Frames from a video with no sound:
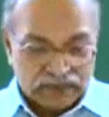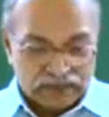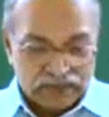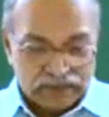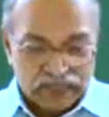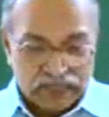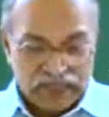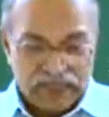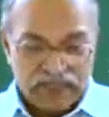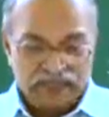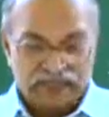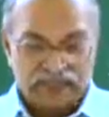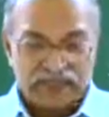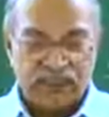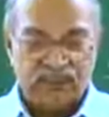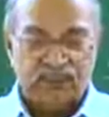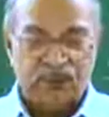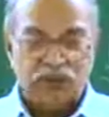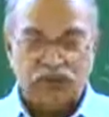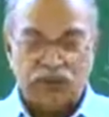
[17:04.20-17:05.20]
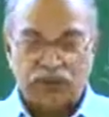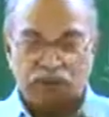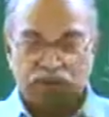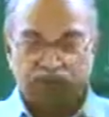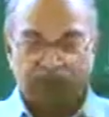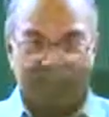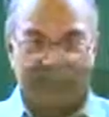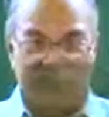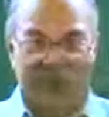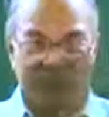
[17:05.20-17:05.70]
I have these two
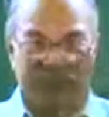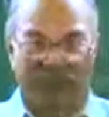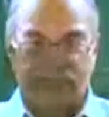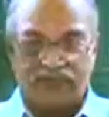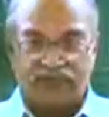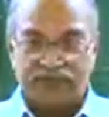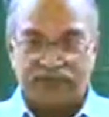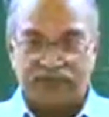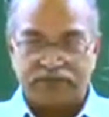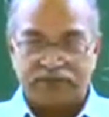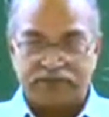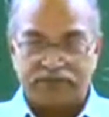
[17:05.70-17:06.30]
polarizers